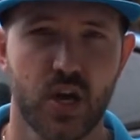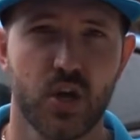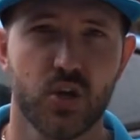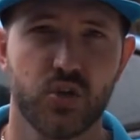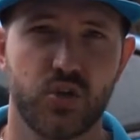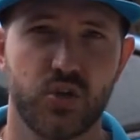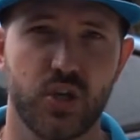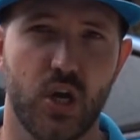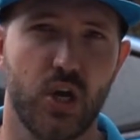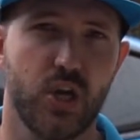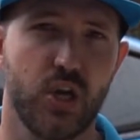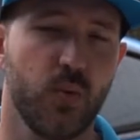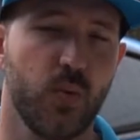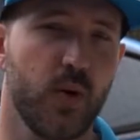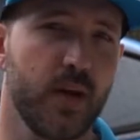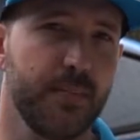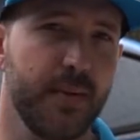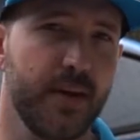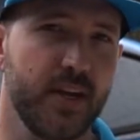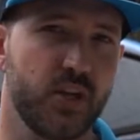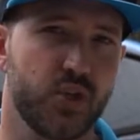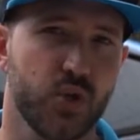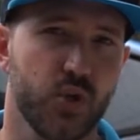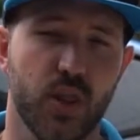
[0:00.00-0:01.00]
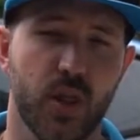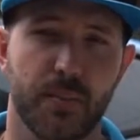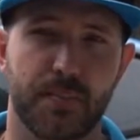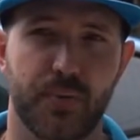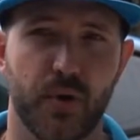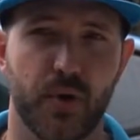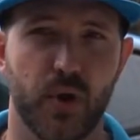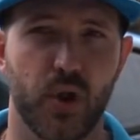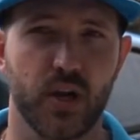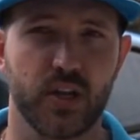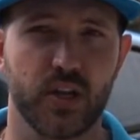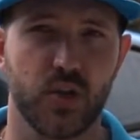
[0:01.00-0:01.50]
So you want to make sure the
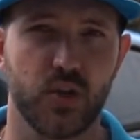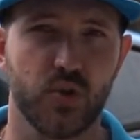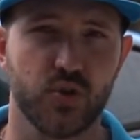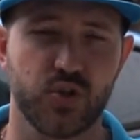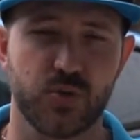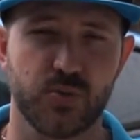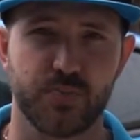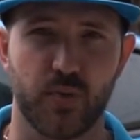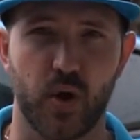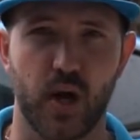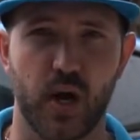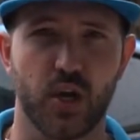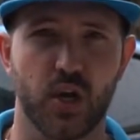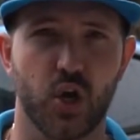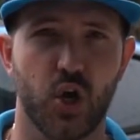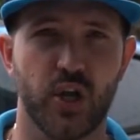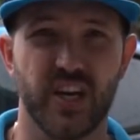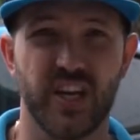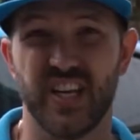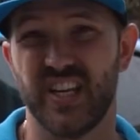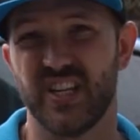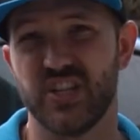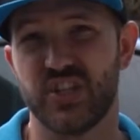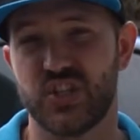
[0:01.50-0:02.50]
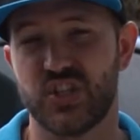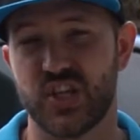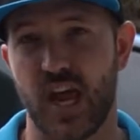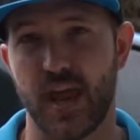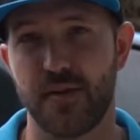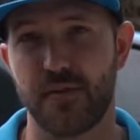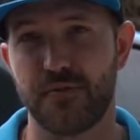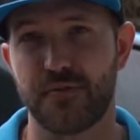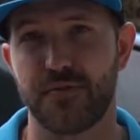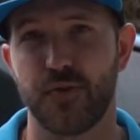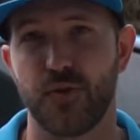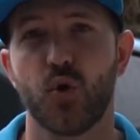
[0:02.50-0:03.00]
product that you're spraying on is
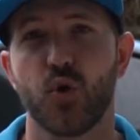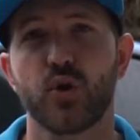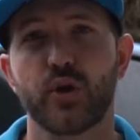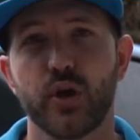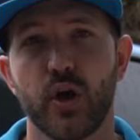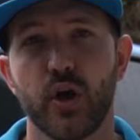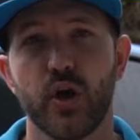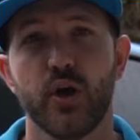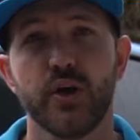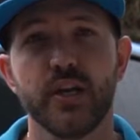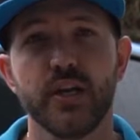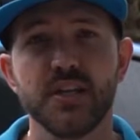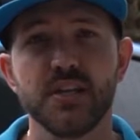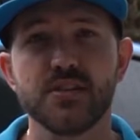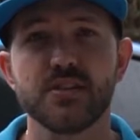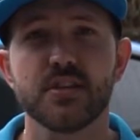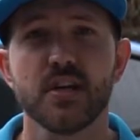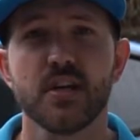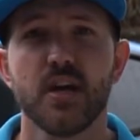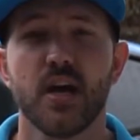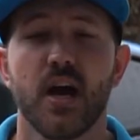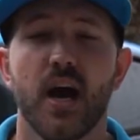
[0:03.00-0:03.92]
safe for coatings.